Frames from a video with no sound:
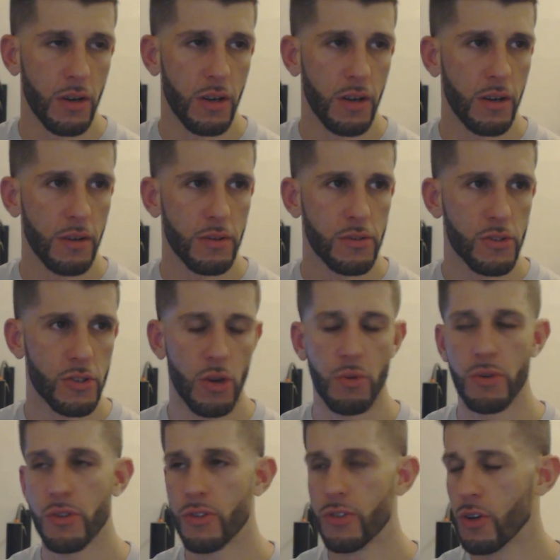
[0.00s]

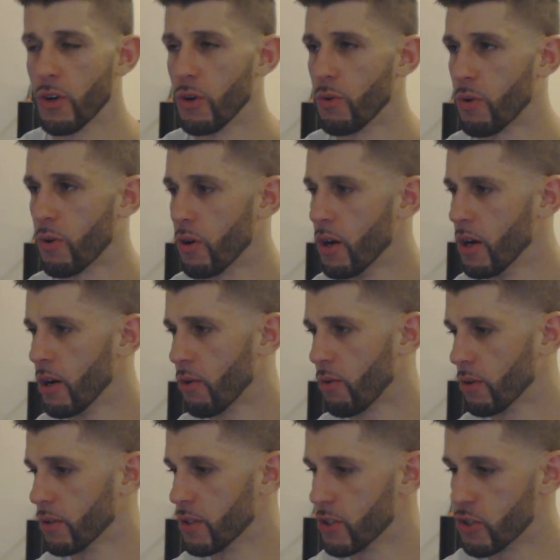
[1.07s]
so-and-so or
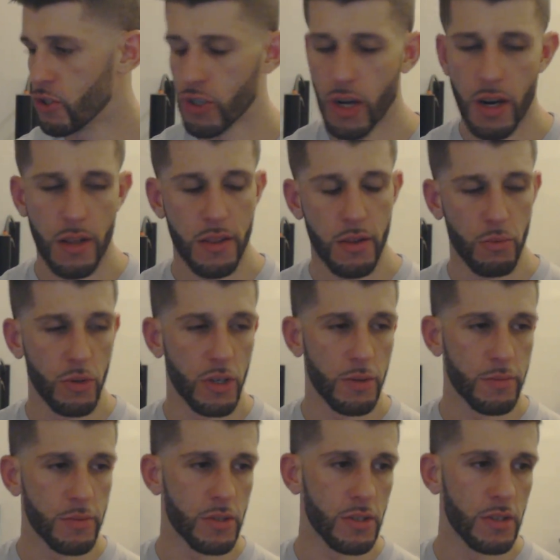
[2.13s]
release Jonathan
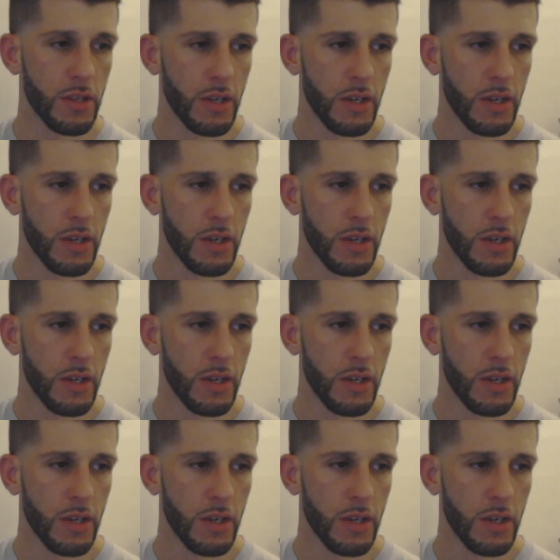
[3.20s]
Williams,